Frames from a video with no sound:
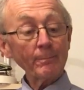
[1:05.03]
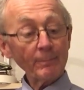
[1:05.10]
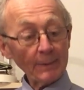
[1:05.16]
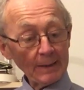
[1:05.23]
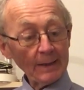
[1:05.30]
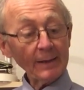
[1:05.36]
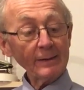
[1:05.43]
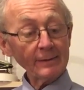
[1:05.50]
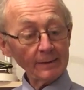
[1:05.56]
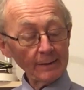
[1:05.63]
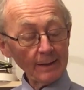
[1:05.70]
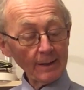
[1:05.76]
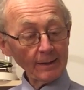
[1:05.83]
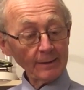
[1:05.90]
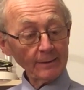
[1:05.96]
by the
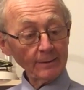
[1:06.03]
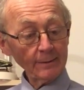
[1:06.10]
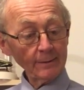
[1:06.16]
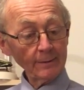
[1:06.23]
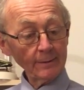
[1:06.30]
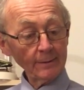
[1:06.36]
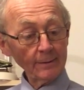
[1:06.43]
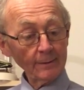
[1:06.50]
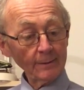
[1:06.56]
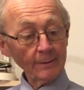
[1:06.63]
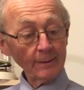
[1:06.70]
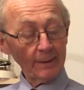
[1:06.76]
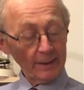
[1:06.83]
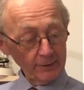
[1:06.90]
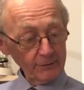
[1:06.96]
line,
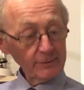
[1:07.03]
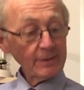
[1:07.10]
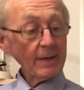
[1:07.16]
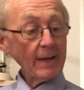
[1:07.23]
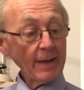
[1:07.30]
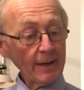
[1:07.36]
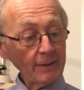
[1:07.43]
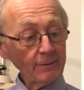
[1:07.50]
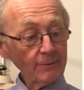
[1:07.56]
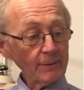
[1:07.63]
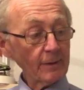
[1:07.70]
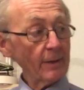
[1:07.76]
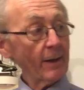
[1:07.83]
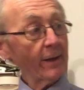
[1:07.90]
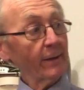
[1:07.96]
isn't ahead of the
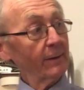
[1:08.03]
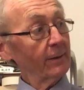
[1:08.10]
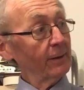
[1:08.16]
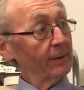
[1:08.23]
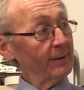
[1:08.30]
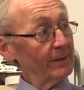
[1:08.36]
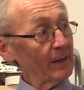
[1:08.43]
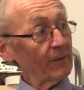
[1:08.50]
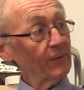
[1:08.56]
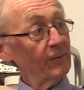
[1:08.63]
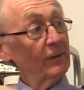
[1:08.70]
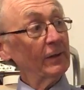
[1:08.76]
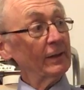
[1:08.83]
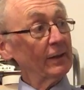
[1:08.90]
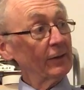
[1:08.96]
line, and
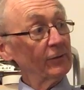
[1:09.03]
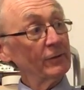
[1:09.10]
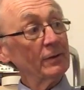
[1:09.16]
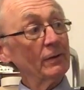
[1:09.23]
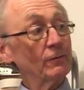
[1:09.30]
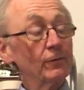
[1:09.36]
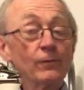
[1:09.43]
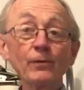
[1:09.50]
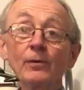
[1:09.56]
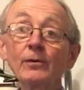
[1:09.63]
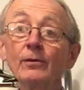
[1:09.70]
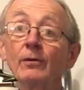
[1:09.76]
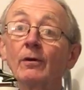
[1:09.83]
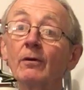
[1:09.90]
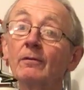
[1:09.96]
definitely isn't in
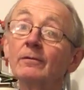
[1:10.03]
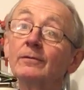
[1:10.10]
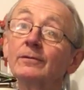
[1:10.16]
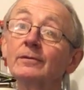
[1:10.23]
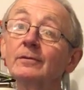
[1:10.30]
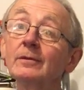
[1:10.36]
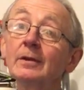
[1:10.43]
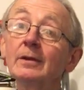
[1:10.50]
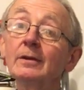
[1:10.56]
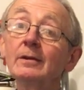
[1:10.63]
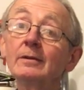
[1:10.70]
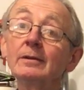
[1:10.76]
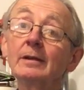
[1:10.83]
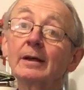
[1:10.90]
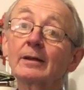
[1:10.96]
front of
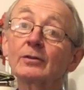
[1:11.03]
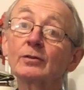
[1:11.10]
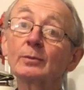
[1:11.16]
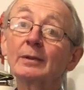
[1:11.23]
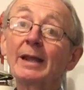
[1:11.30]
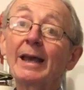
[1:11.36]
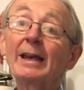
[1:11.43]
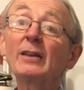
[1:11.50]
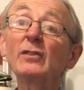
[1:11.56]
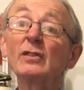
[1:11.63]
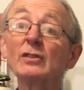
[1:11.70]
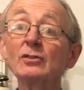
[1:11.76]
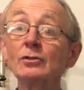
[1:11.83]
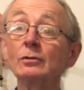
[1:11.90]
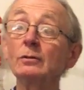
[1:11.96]
the actual
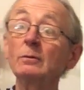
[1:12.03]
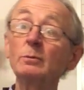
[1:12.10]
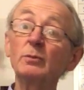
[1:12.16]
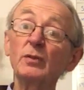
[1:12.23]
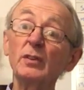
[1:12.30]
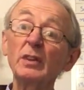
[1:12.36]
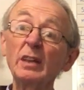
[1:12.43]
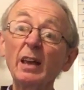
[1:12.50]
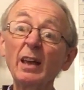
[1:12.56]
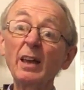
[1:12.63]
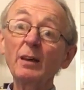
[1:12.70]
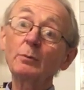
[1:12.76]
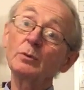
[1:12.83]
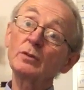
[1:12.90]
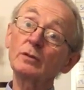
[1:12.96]
exit tube for the air,
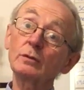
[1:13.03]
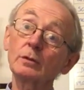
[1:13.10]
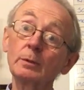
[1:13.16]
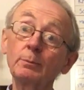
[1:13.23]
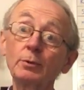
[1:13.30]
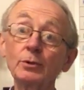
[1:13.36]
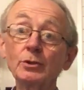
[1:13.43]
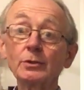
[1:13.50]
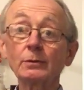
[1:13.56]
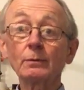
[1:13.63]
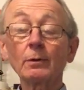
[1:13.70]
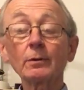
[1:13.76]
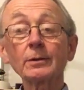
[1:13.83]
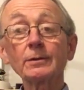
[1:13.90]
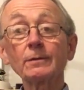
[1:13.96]
which is going to push the
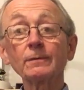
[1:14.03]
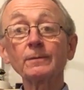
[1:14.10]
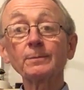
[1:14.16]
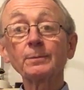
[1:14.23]
rocket off.